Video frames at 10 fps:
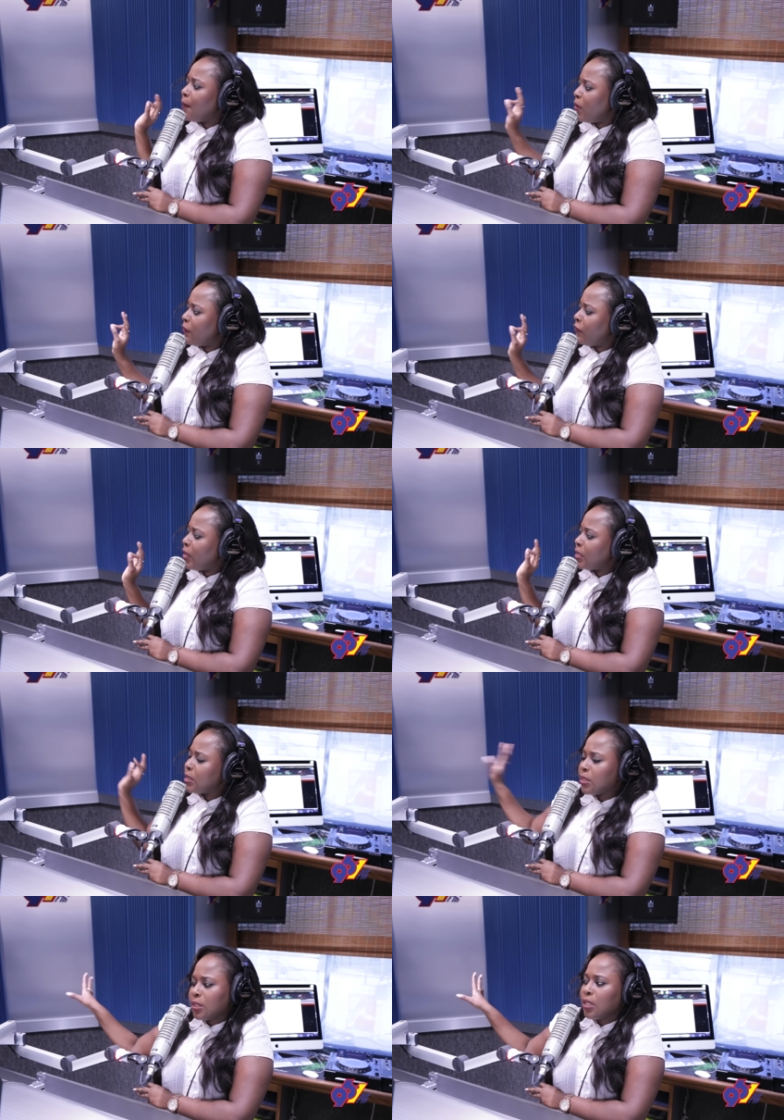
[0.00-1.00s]

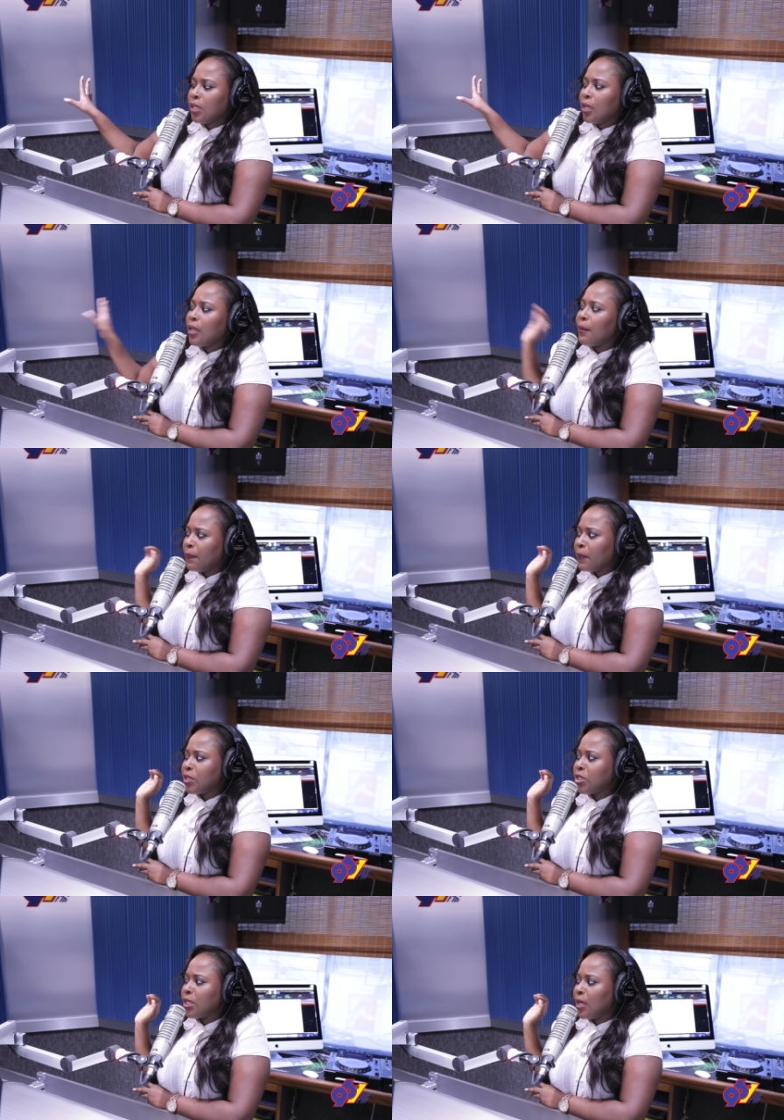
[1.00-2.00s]
Boyfriends, give me
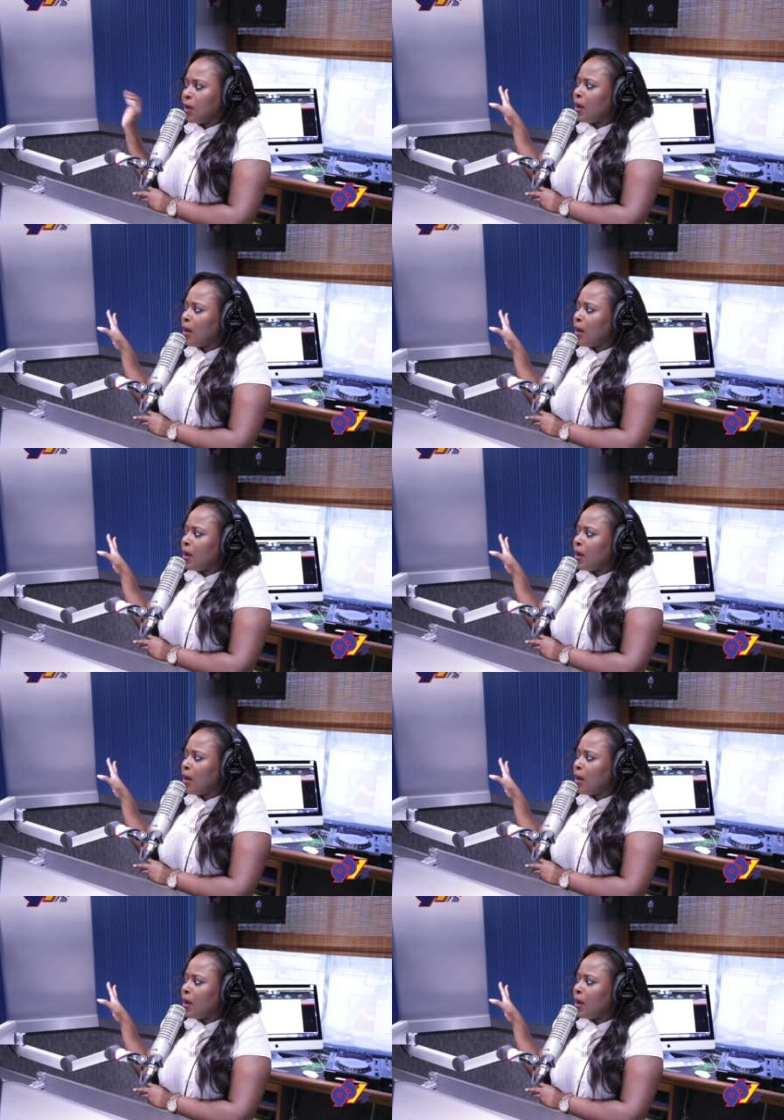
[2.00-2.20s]
permission now